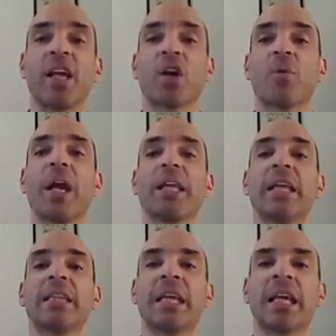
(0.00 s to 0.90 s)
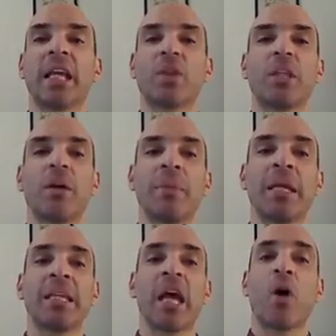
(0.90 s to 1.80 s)
equating it with the
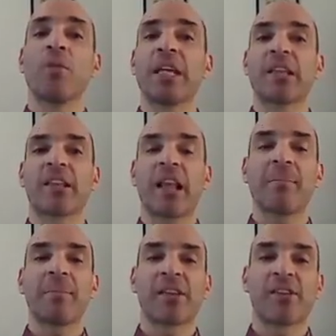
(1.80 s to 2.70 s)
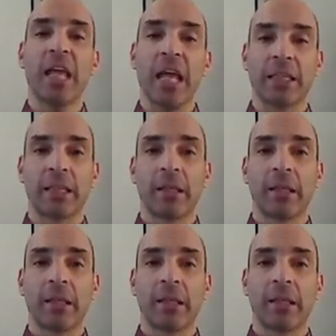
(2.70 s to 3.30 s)
media of the Islamic State,